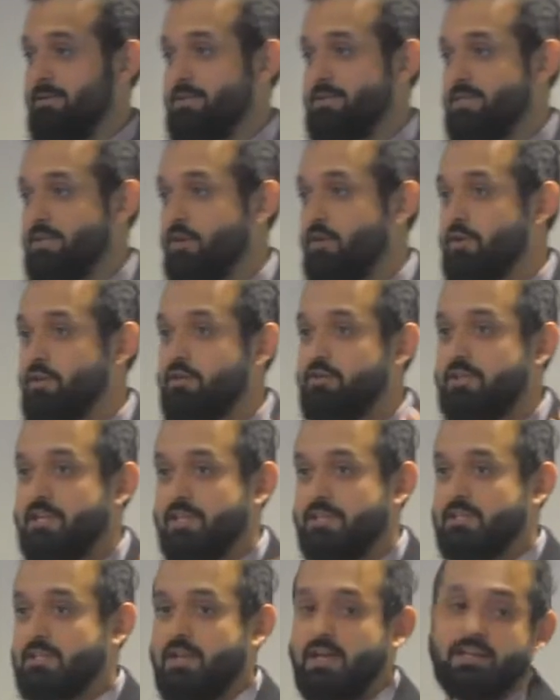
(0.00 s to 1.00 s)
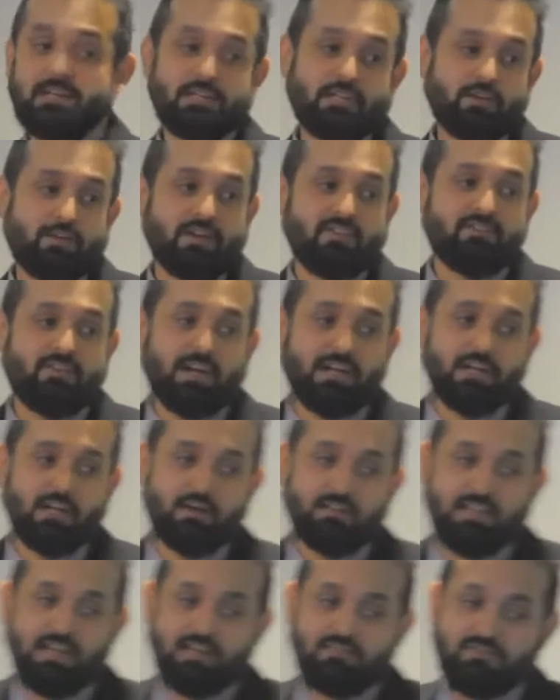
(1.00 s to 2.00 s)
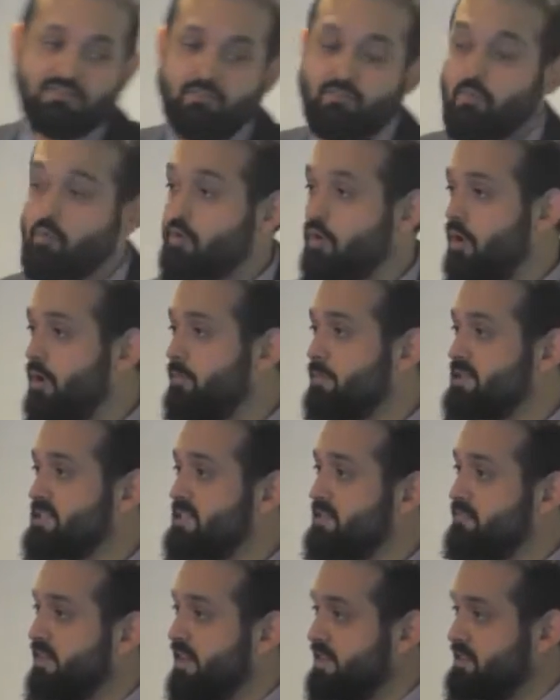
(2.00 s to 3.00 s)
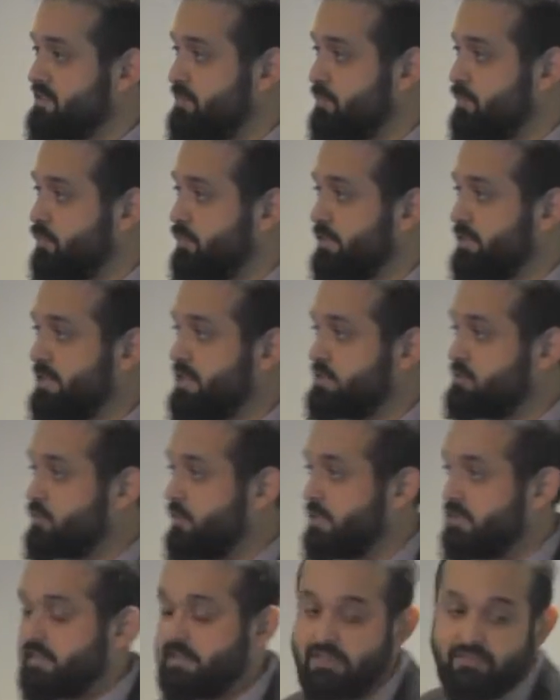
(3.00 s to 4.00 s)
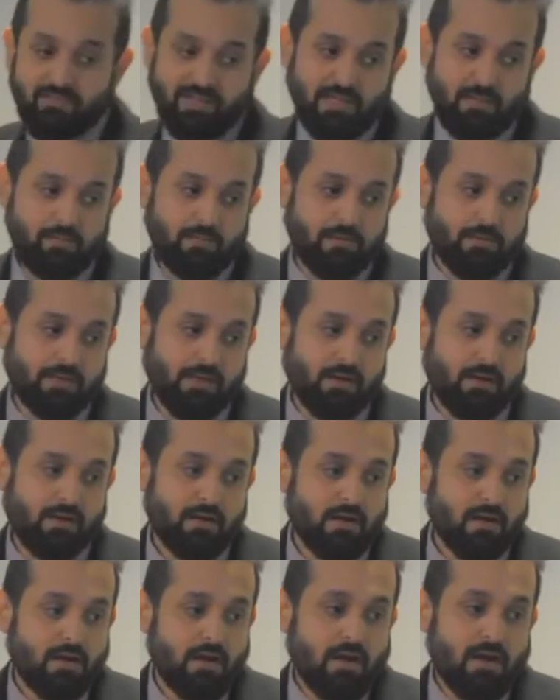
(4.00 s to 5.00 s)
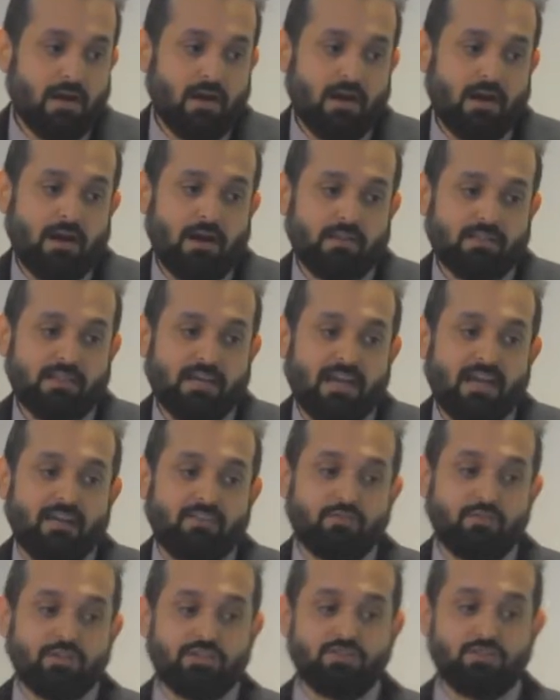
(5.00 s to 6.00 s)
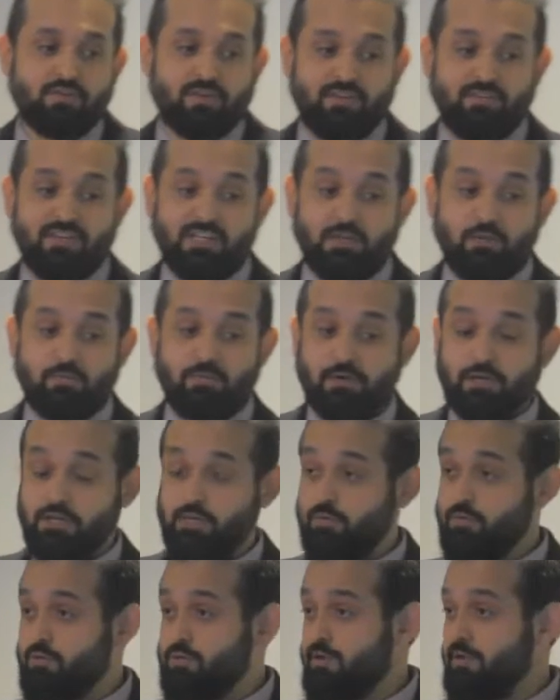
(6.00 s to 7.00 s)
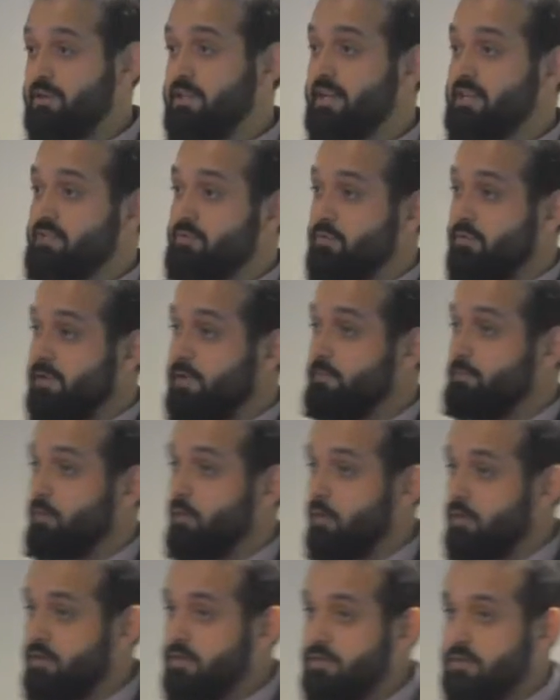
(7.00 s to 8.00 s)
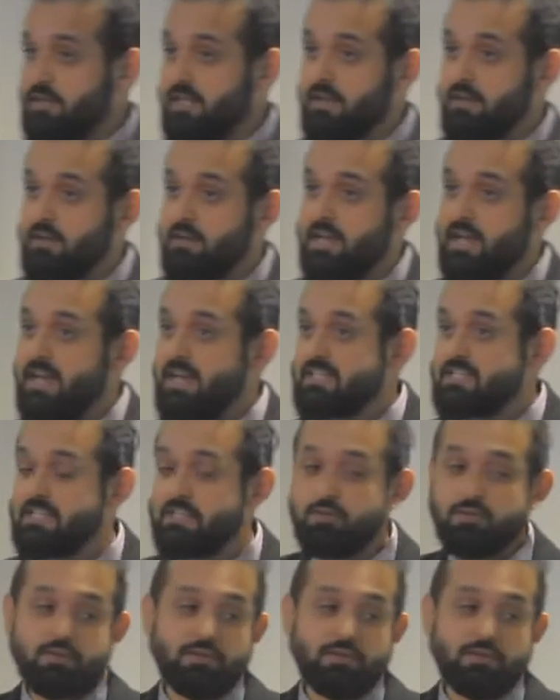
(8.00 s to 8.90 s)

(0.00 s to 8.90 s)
So you need, and you can find out that from WooCommerce Advanced Reporting. That's readily available there. The average revenue per user, that's really important. They're going to ask you.